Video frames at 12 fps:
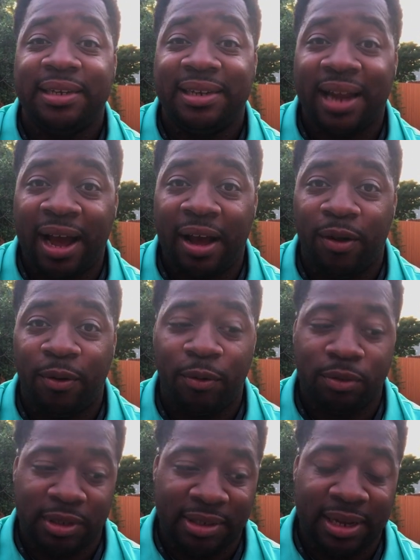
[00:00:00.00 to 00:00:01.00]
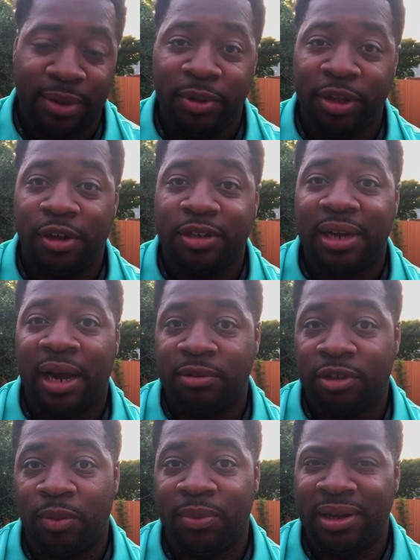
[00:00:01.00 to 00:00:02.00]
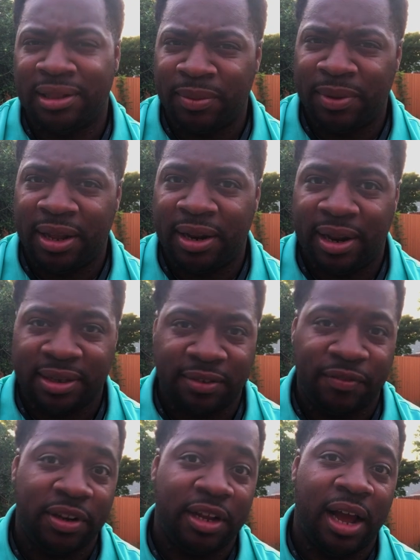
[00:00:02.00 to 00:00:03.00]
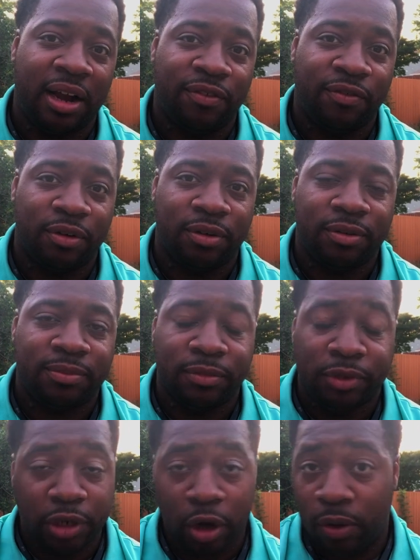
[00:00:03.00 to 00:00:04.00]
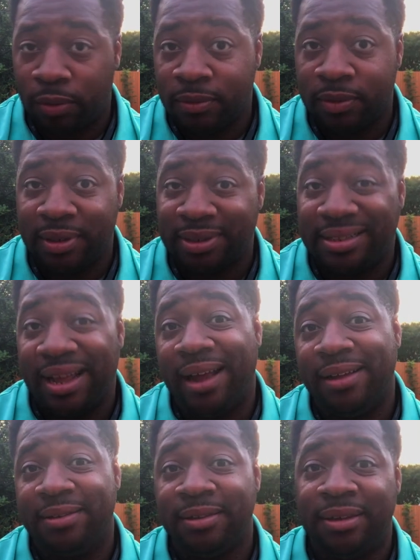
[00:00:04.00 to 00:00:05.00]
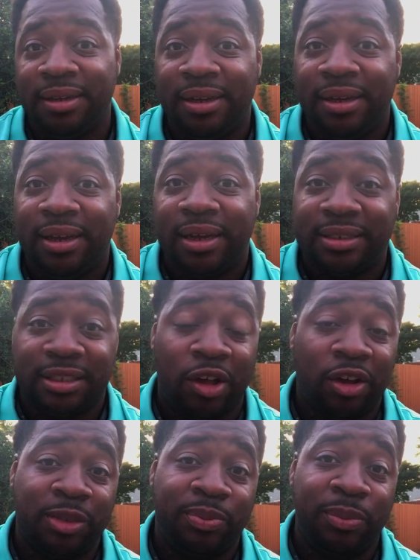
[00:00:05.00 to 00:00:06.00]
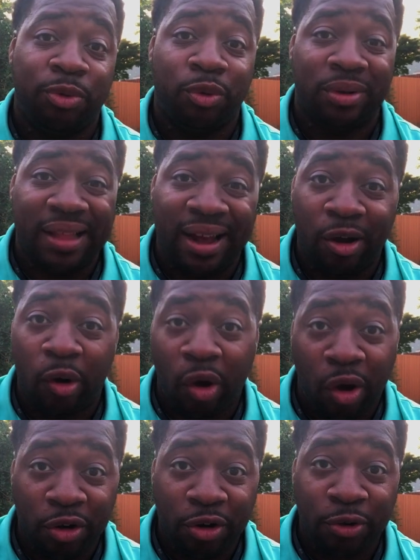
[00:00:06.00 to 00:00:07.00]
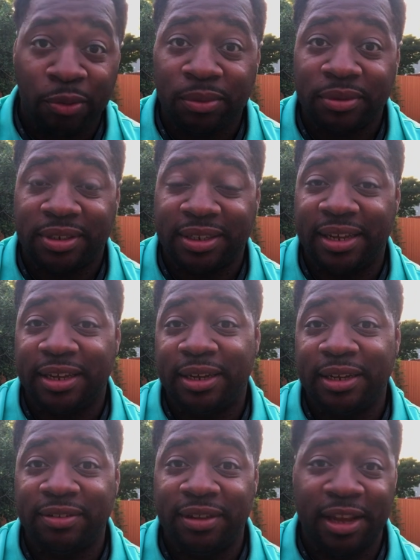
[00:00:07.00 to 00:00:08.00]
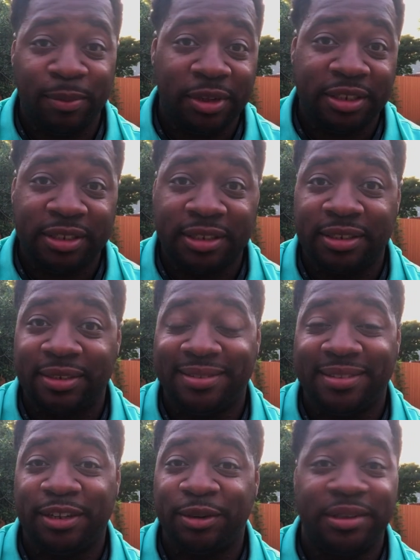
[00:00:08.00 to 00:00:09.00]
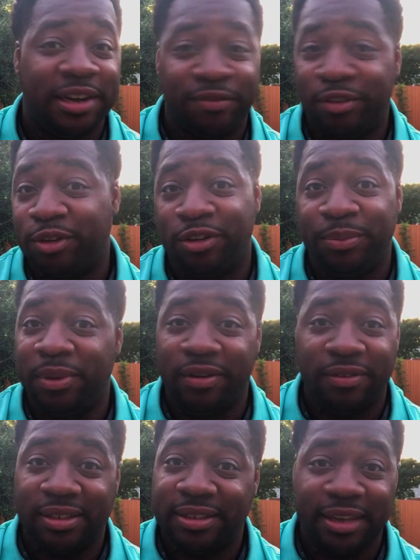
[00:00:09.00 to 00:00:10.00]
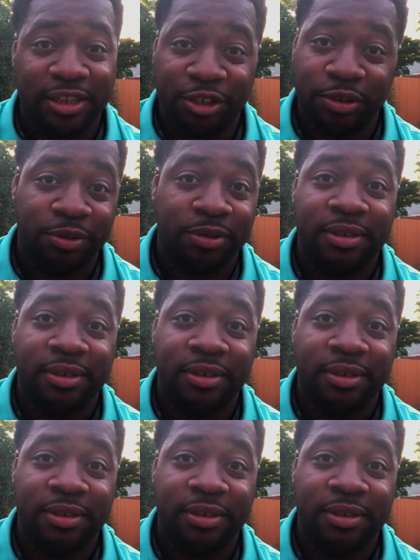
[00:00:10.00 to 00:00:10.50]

Now, does that mean your job is going to be eliminated as a videographer? No, it's not. Because as long as people rely on auto to get good images, they're never going to be able to touch you.